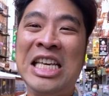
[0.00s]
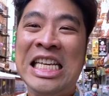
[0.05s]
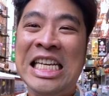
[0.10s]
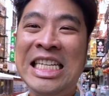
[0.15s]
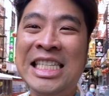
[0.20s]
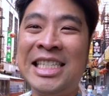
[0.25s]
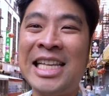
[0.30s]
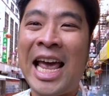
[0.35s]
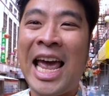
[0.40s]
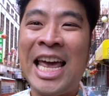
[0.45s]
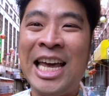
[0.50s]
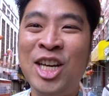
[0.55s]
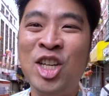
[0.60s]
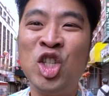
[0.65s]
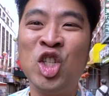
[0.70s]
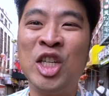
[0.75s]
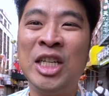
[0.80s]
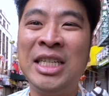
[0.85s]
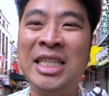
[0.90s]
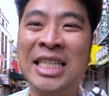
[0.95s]
East
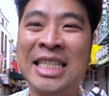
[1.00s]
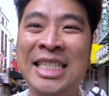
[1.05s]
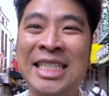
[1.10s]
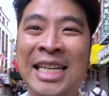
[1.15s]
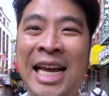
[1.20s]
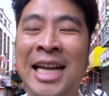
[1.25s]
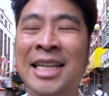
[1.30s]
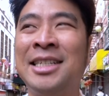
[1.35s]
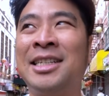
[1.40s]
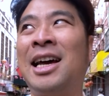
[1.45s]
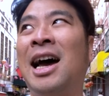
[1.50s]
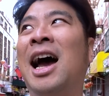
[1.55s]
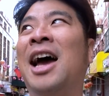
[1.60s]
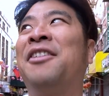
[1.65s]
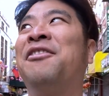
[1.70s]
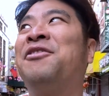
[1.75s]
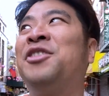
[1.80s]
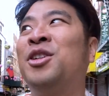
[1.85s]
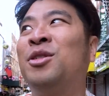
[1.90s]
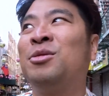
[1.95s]
Asian descent. I
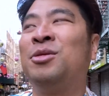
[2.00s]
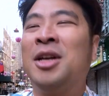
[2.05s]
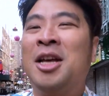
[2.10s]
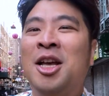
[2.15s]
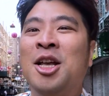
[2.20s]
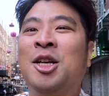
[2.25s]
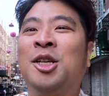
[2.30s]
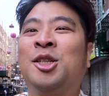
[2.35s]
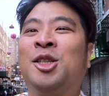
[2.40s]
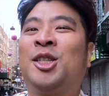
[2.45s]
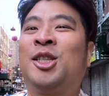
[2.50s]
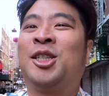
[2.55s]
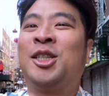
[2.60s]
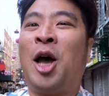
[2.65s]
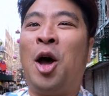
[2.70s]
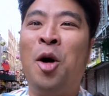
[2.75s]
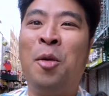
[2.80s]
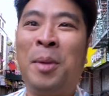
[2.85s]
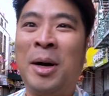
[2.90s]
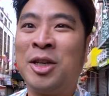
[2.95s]
feel
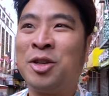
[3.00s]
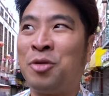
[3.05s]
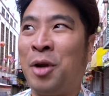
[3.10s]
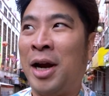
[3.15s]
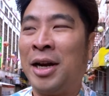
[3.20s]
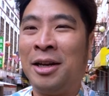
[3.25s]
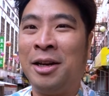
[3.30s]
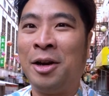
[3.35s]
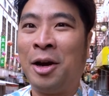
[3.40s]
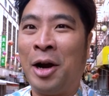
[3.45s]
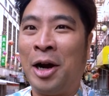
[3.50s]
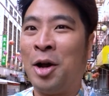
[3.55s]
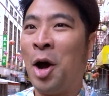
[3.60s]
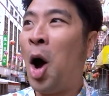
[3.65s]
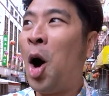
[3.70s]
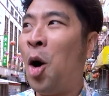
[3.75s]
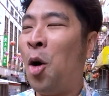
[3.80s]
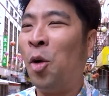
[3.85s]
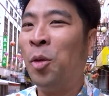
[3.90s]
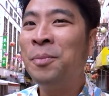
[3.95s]
so much right here at
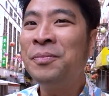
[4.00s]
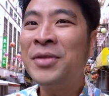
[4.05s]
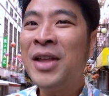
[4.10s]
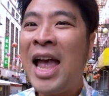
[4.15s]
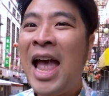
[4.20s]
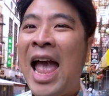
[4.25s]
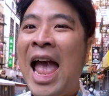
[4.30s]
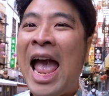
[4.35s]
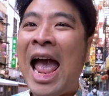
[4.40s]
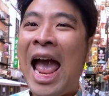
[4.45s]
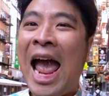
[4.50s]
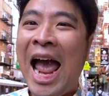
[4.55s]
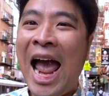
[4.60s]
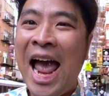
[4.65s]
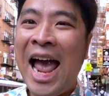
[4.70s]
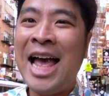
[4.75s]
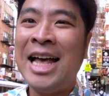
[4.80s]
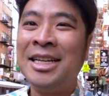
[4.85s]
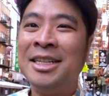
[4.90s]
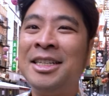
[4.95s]
home.
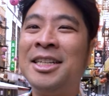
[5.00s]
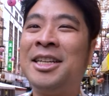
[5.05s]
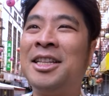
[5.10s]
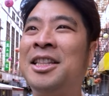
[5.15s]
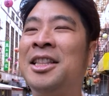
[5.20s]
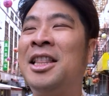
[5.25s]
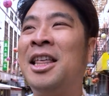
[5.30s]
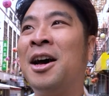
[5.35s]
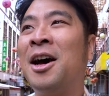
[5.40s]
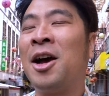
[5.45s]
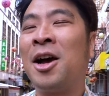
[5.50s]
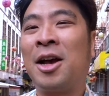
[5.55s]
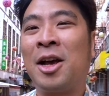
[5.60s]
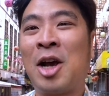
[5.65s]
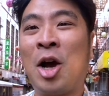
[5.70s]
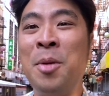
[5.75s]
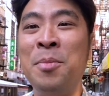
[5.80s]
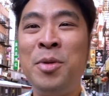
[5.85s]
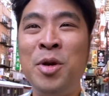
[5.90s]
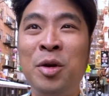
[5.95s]
And the
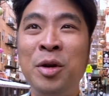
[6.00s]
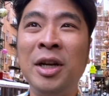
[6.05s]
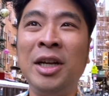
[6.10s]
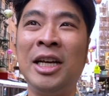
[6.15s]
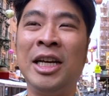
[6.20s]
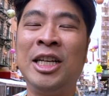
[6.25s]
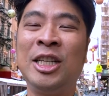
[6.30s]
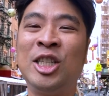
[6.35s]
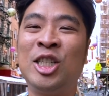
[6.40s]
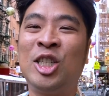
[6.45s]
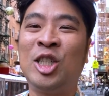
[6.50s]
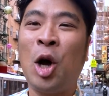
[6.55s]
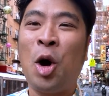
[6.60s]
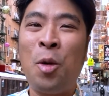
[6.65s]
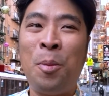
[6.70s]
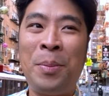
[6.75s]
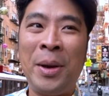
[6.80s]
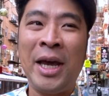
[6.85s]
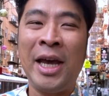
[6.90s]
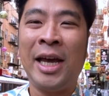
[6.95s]
community is so
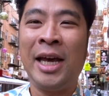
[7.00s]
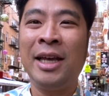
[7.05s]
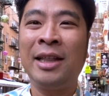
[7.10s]
big